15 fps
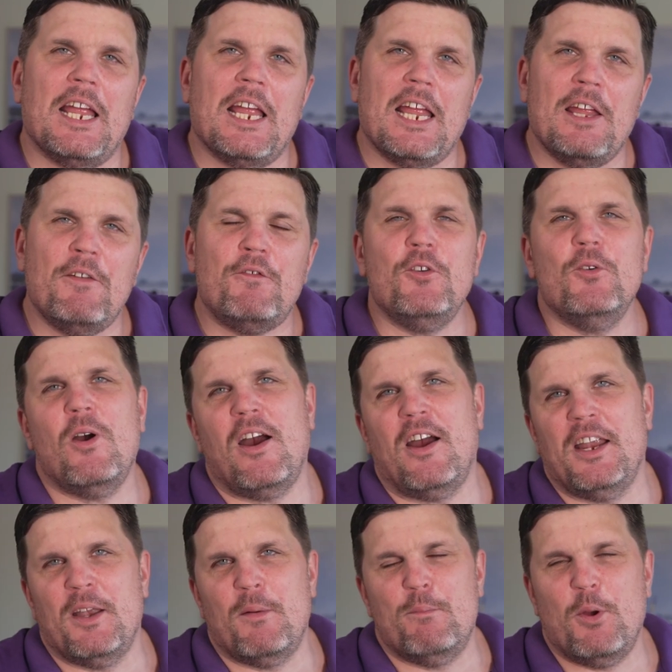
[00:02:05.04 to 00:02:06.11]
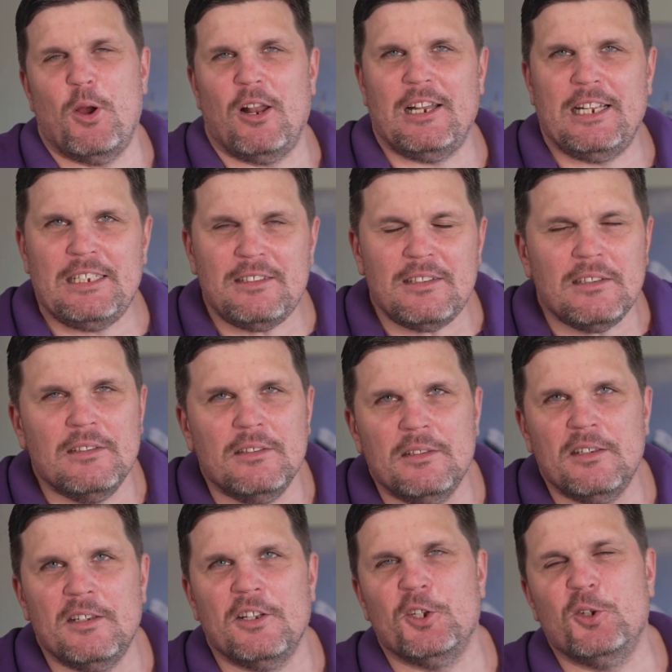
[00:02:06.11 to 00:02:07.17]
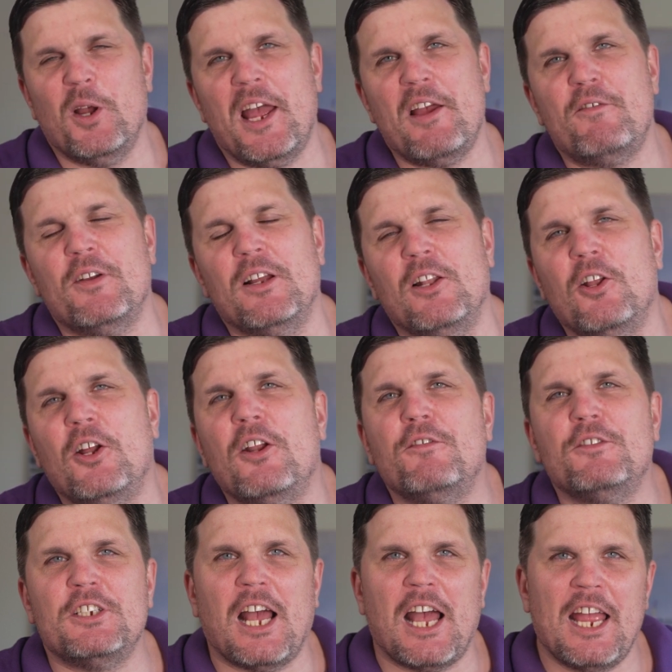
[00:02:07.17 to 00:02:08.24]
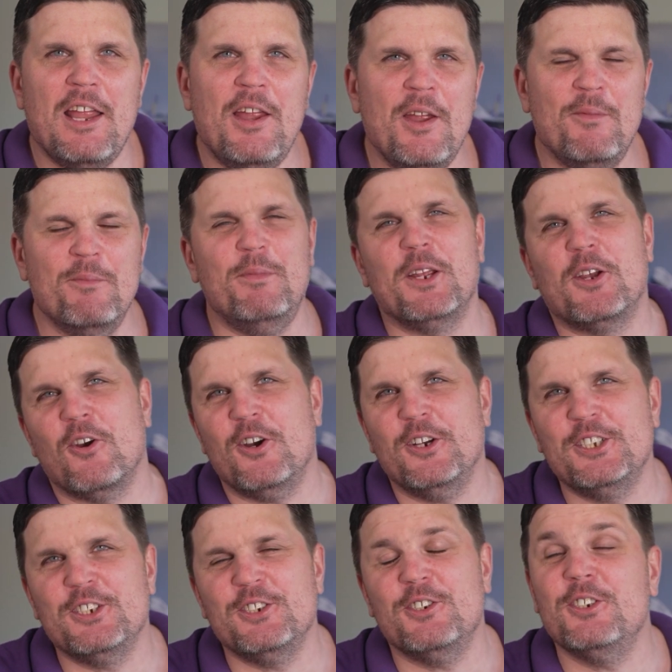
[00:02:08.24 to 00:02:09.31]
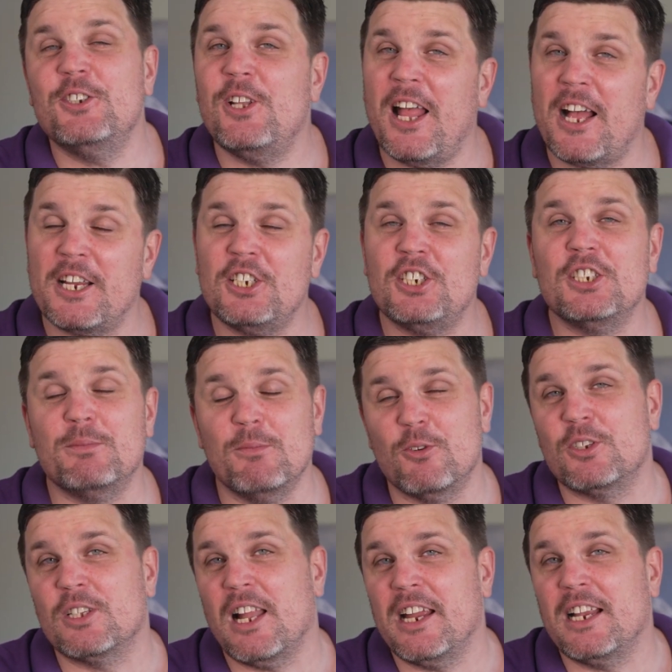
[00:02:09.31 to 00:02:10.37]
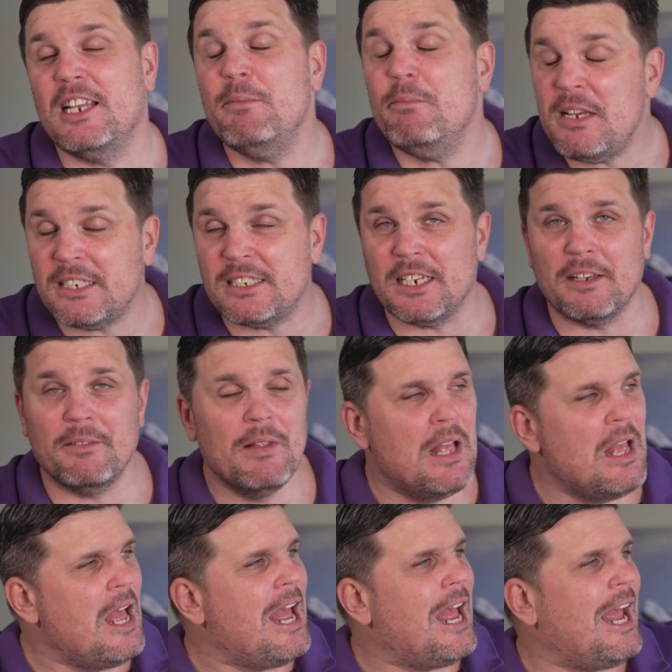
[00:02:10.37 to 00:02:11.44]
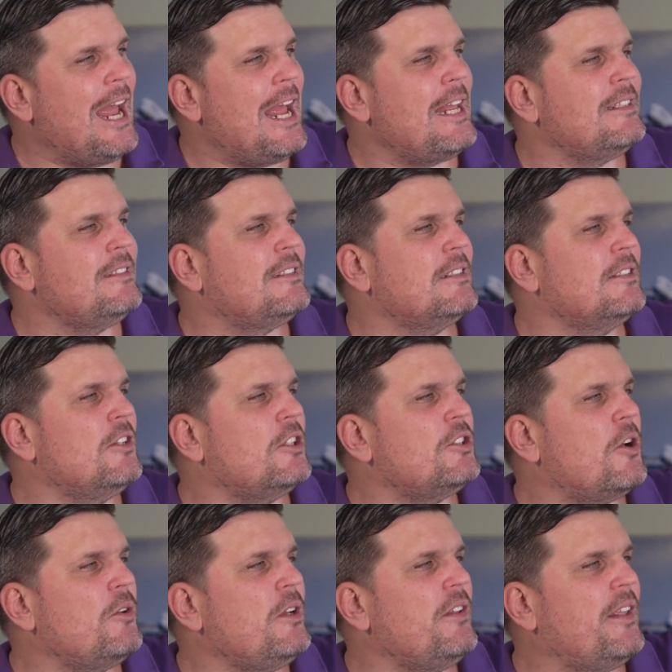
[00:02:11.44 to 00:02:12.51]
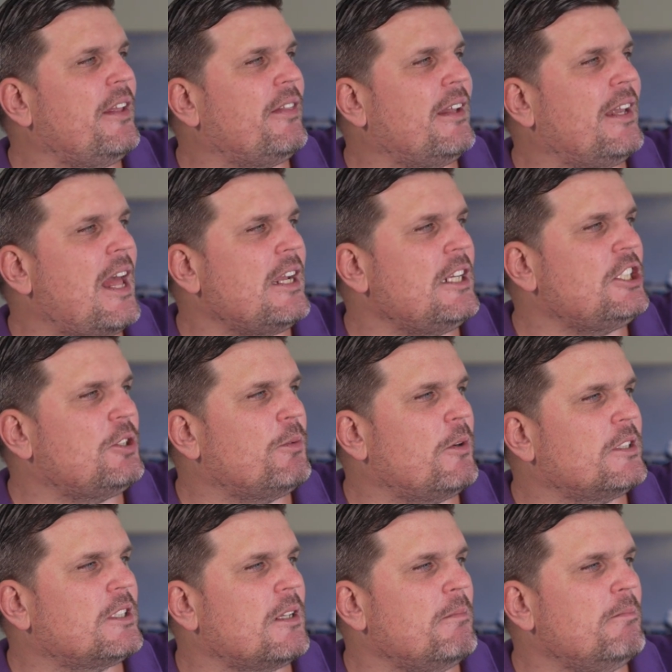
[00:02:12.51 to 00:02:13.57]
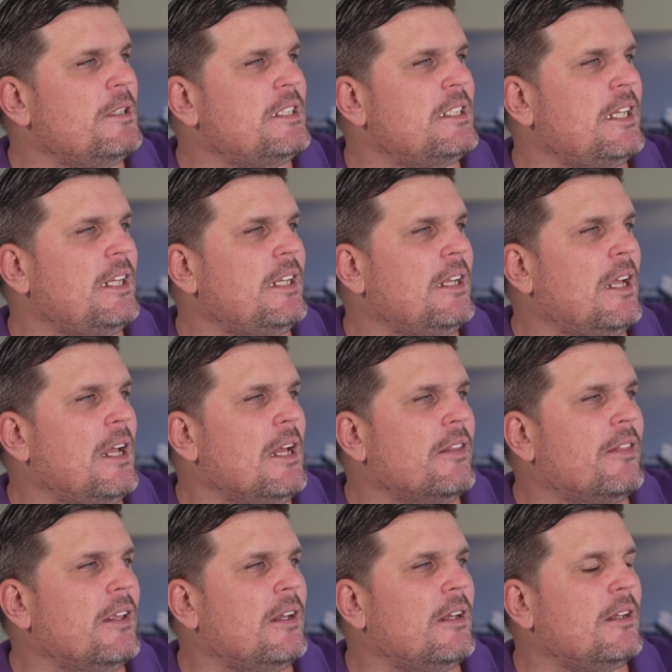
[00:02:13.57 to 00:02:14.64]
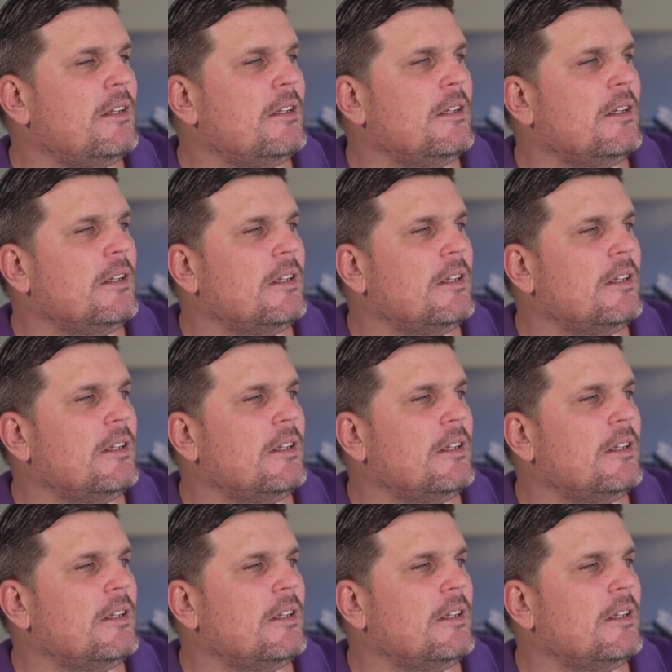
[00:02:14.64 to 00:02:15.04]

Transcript: If you are in Berlin, you have a lot of time because your luggage is most likely missing. And not only that the luggage was missing, the